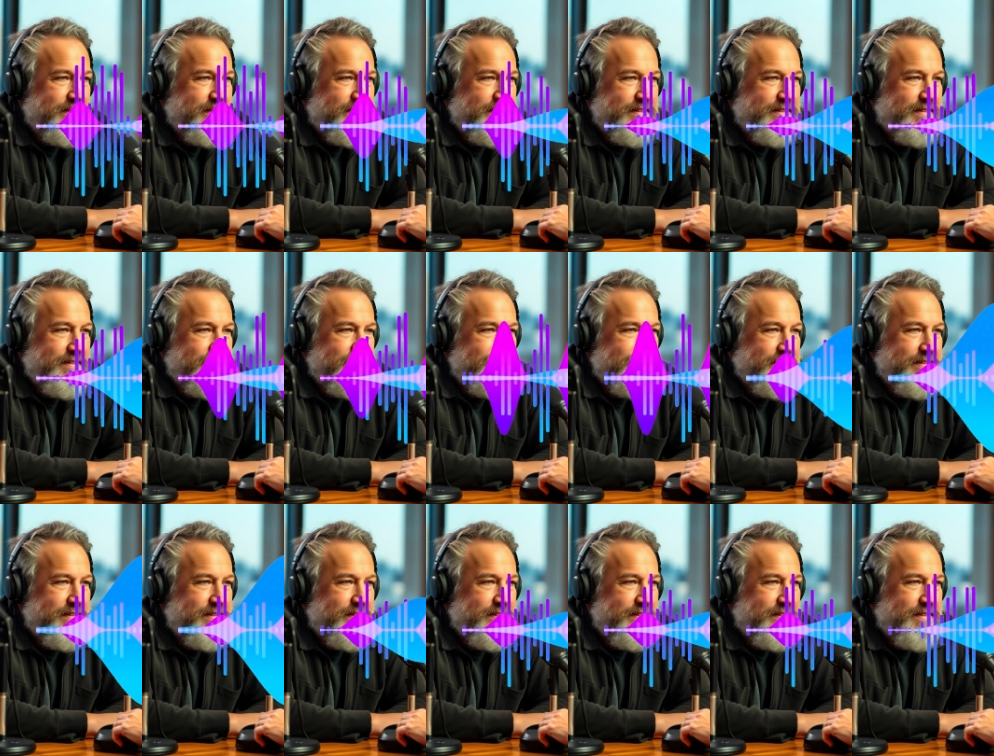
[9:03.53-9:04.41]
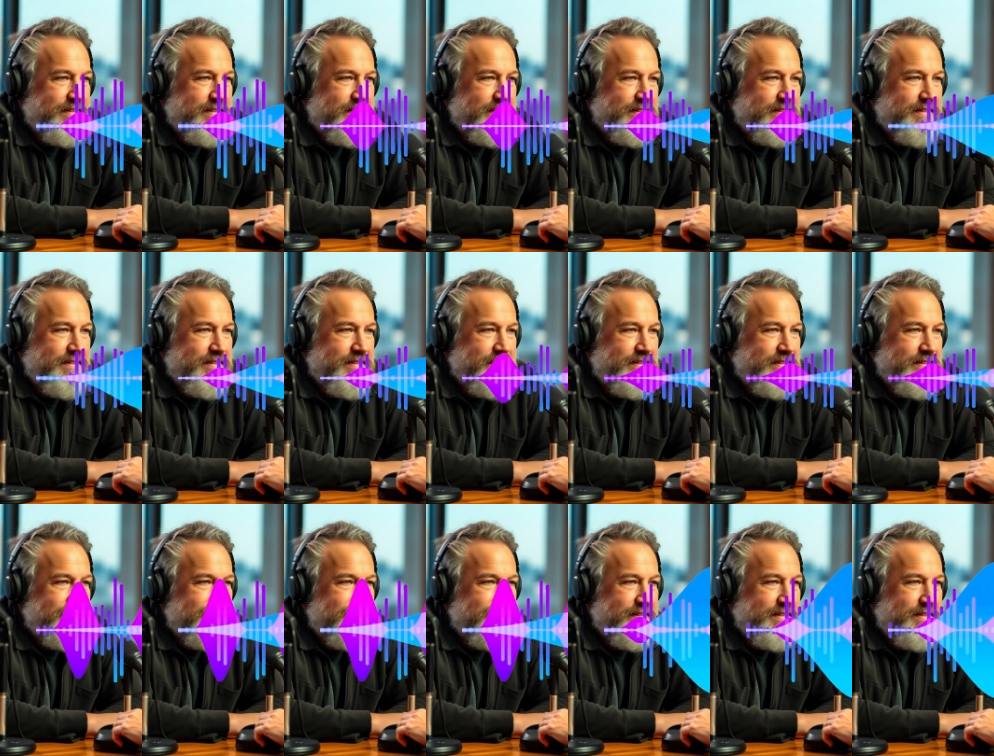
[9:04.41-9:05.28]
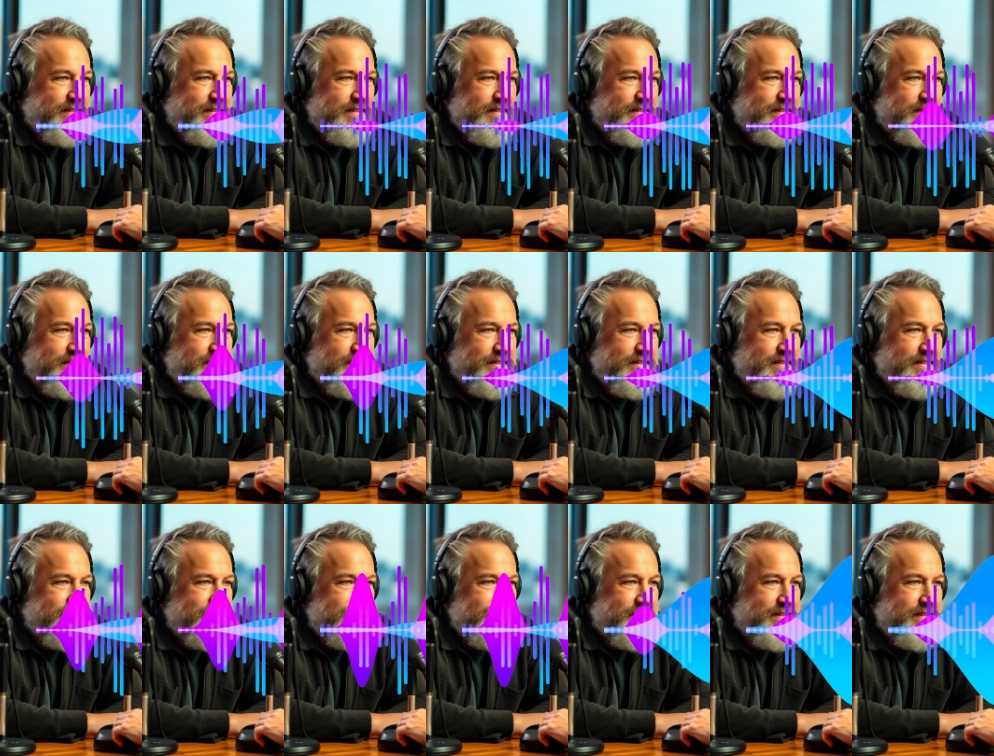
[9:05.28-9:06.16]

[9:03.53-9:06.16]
Through those moments where you get beat,